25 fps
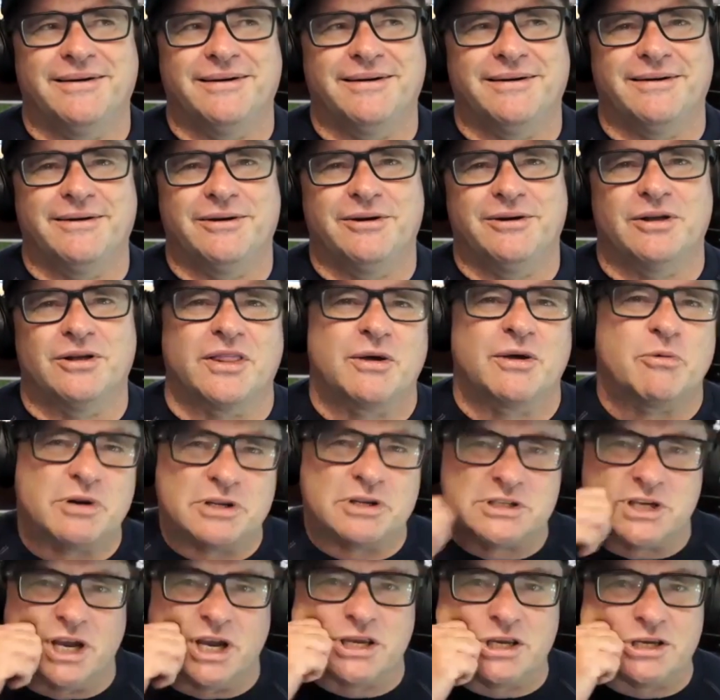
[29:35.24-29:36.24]
you know, they want
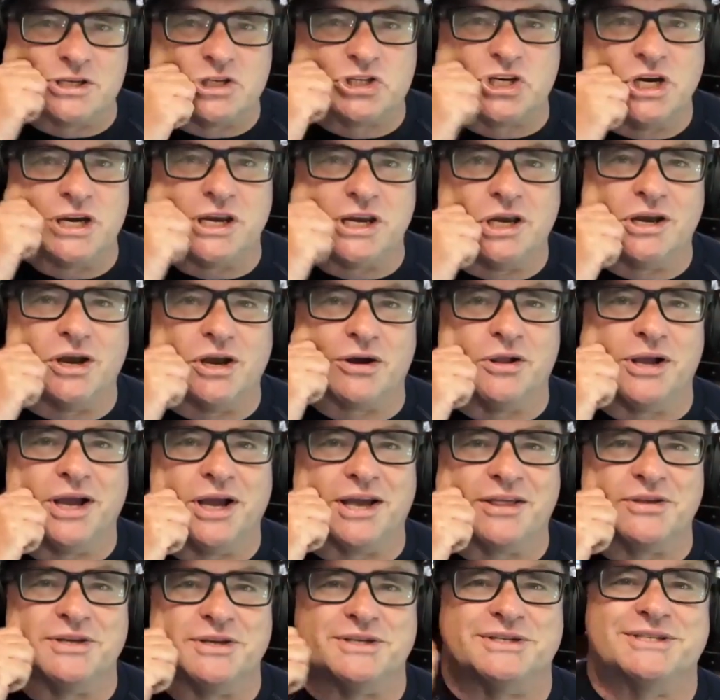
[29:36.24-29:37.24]
to take your cheek and go
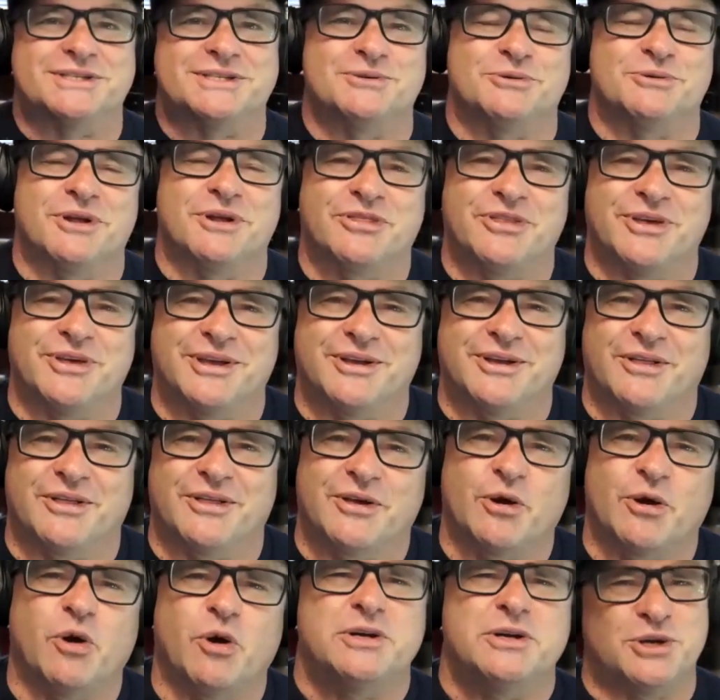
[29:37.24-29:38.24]
like this sort of thing. You know, I
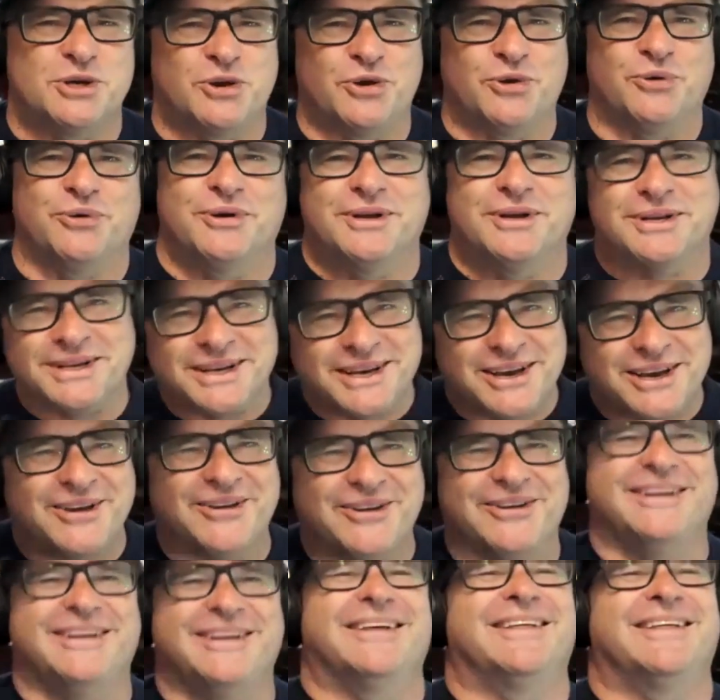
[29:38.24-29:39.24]
think, oh, he's cute, you know,
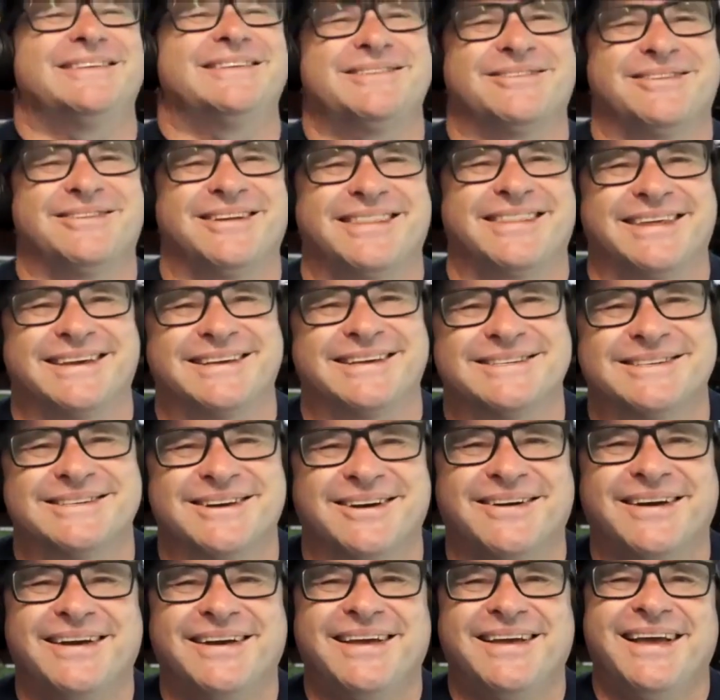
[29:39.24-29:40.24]
that sort of thing.
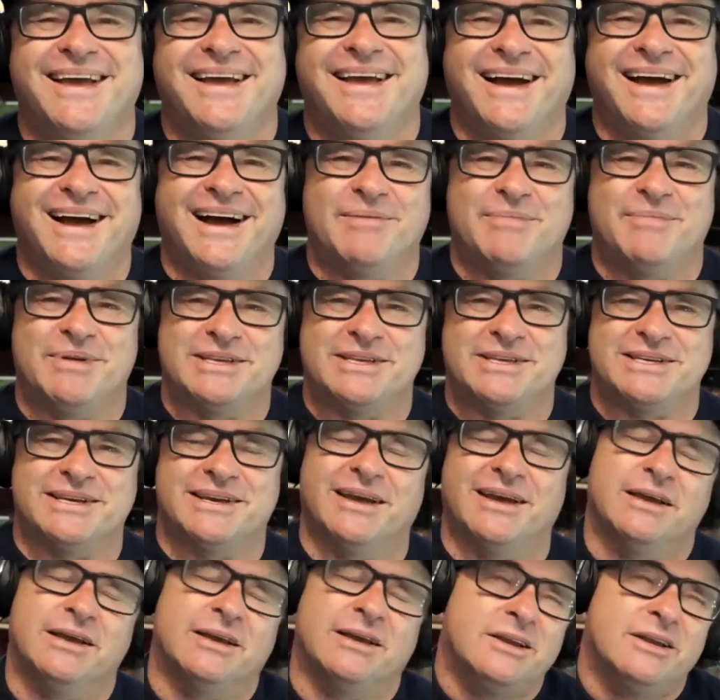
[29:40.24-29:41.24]
So,
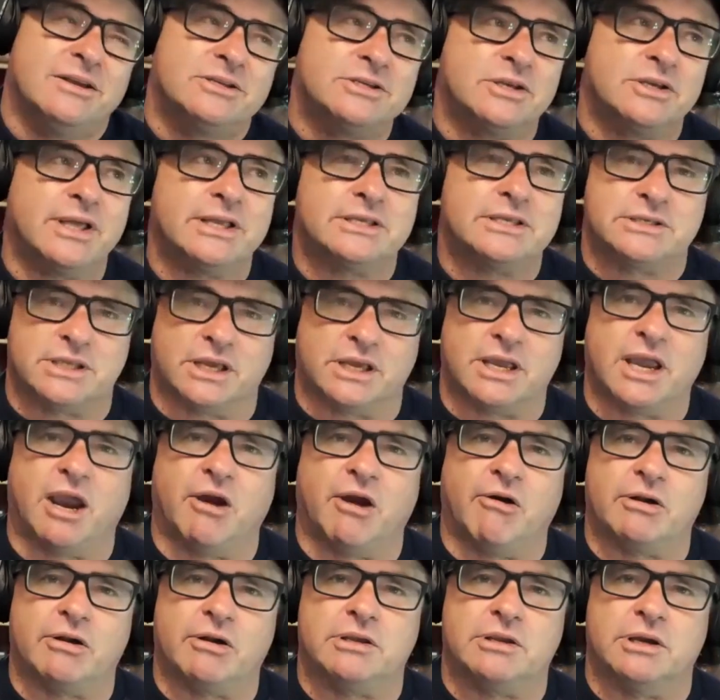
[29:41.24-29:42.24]
so that's the
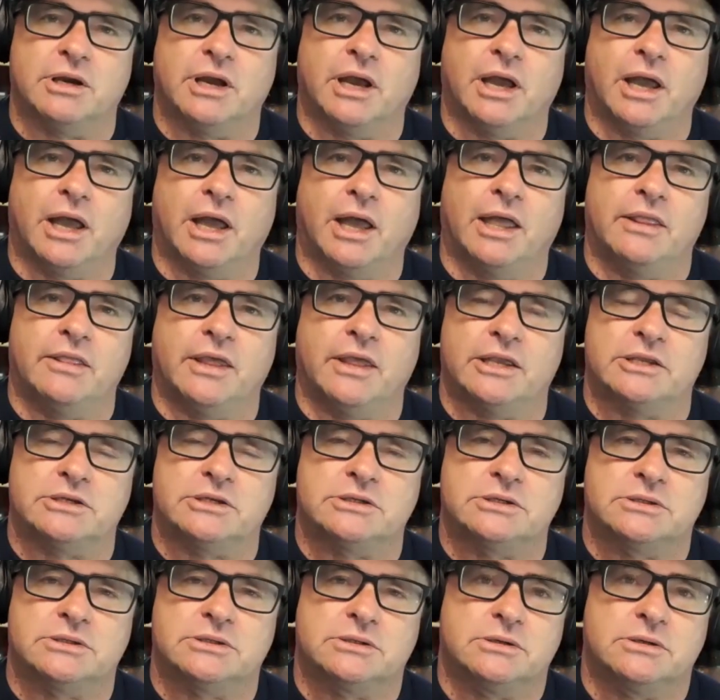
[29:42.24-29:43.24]
character, and
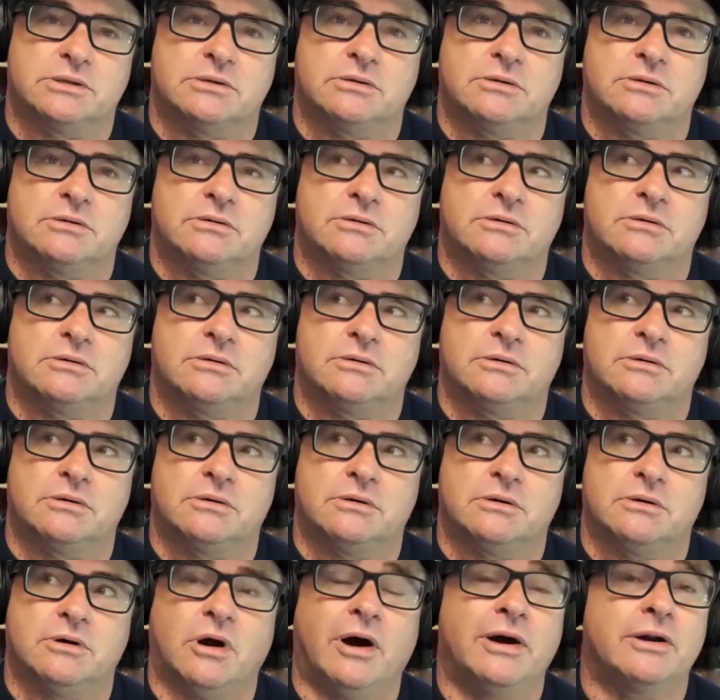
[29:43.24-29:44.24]
that's
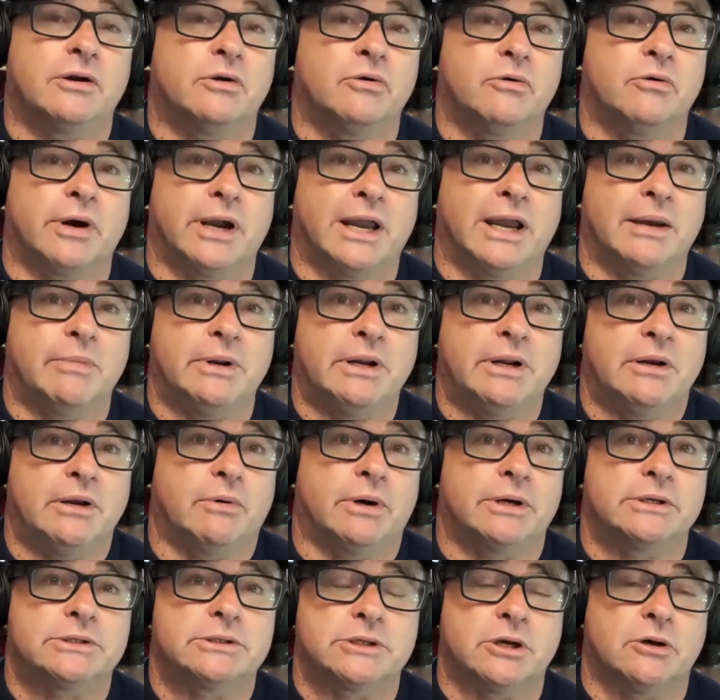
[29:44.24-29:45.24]
kind of who I am
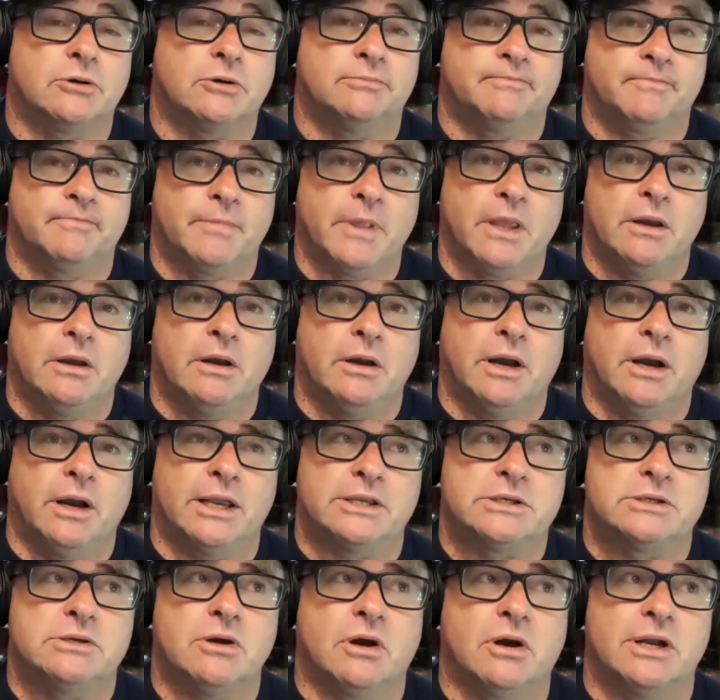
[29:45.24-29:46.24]
anyway. So
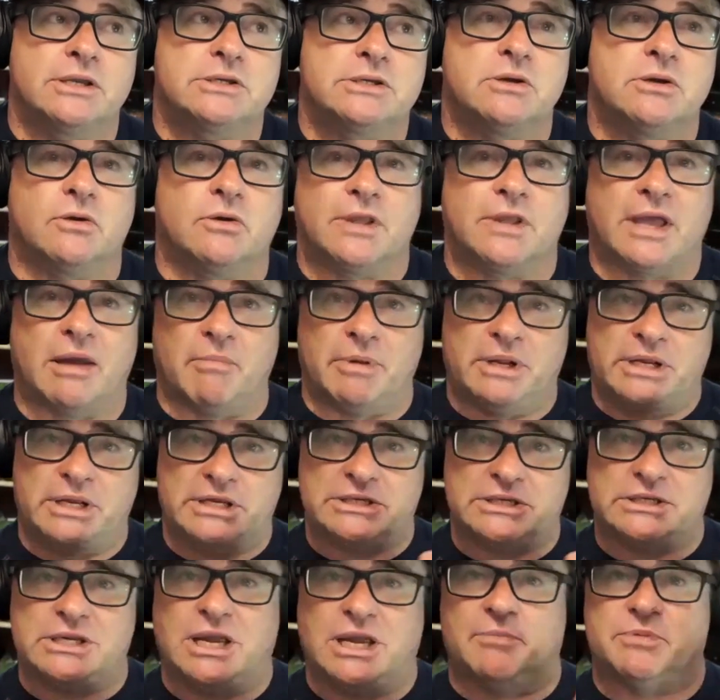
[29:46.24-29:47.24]
it's not that many
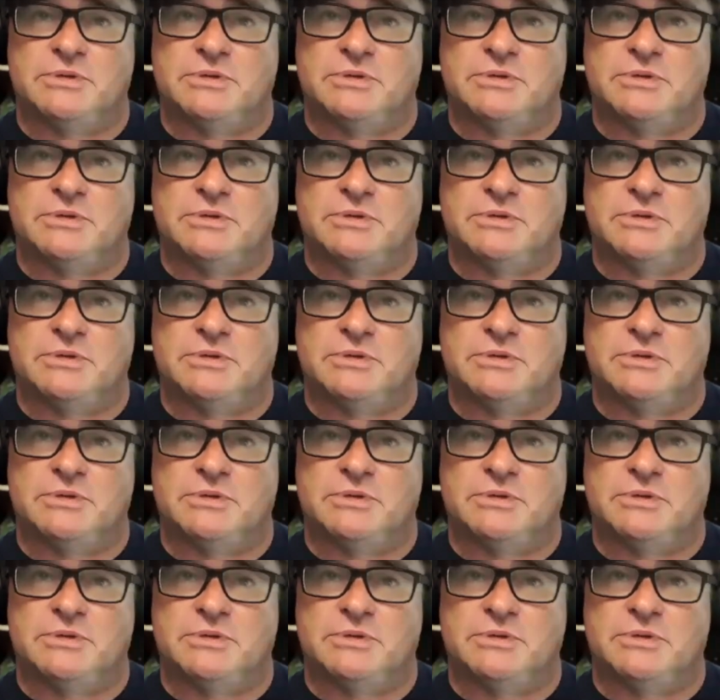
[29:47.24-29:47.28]
steps